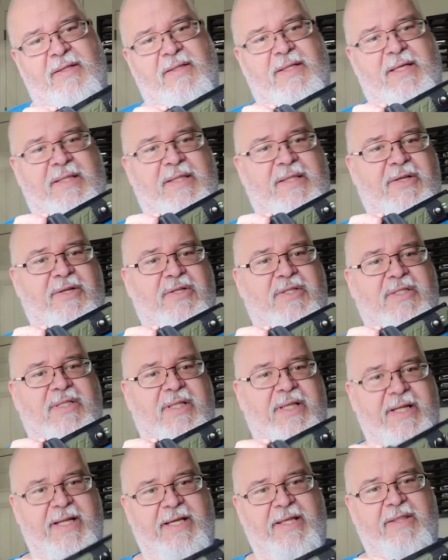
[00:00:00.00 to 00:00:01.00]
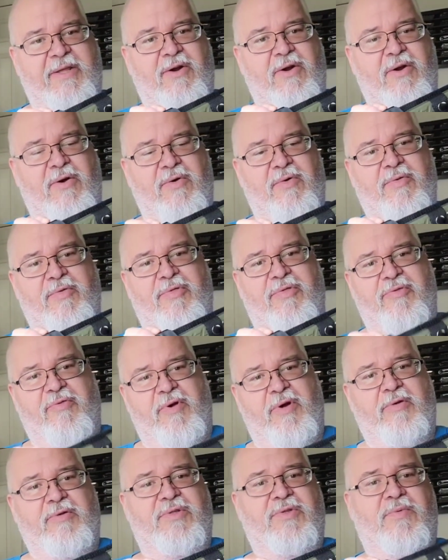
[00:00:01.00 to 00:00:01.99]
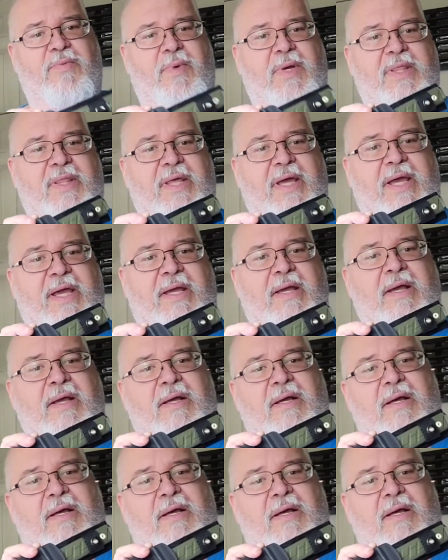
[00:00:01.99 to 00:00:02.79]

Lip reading: that they're slitting their own throats when they